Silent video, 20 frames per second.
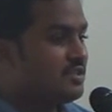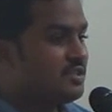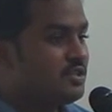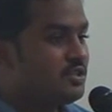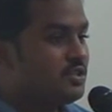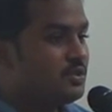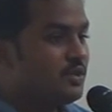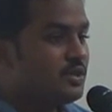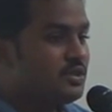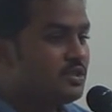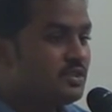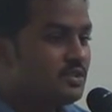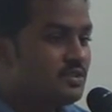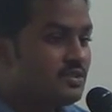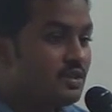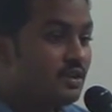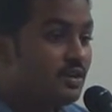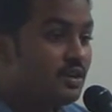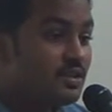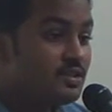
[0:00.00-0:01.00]
Such a situation
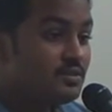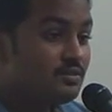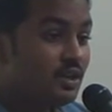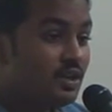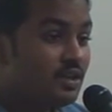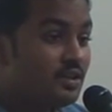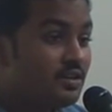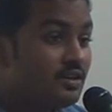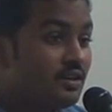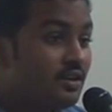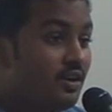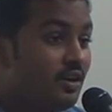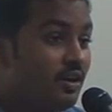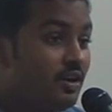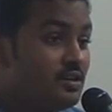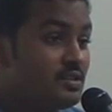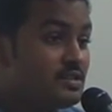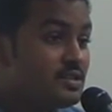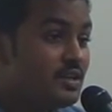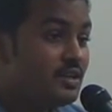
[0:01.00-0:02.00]
is called as what?
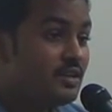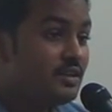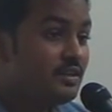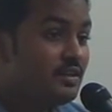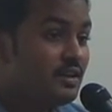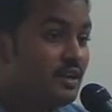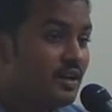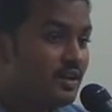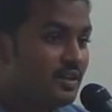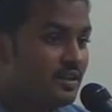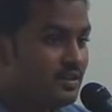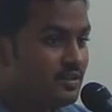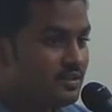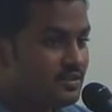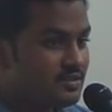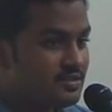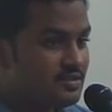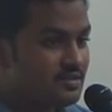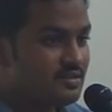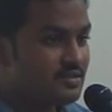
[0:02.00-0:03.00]
Calls in
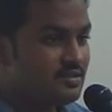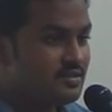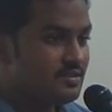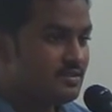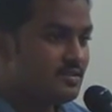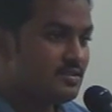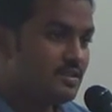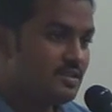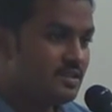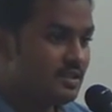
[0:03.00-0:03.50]
arrears.